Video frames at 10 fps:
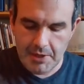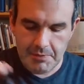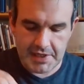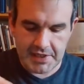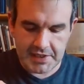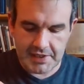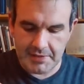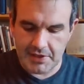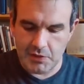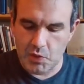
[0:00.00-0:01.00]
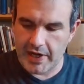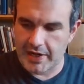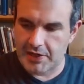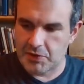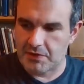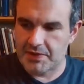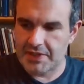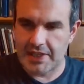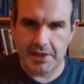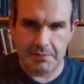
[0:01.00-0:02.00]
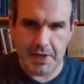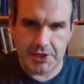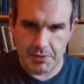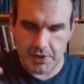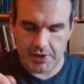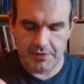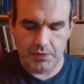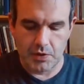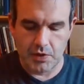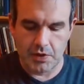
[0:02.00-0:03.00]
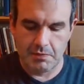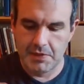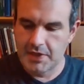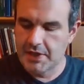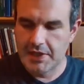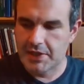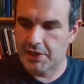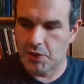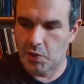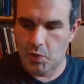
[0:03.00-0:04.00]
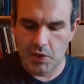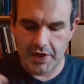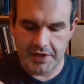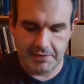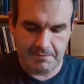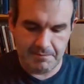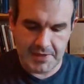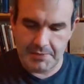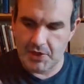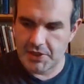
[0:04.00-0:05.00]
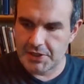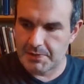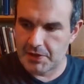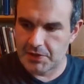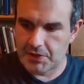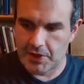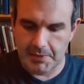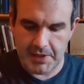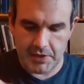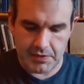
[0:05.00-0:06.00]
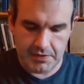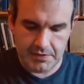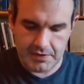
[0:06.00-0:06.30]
it does give me a way to sort of set a benchmark for, you know, what American spirits are all about.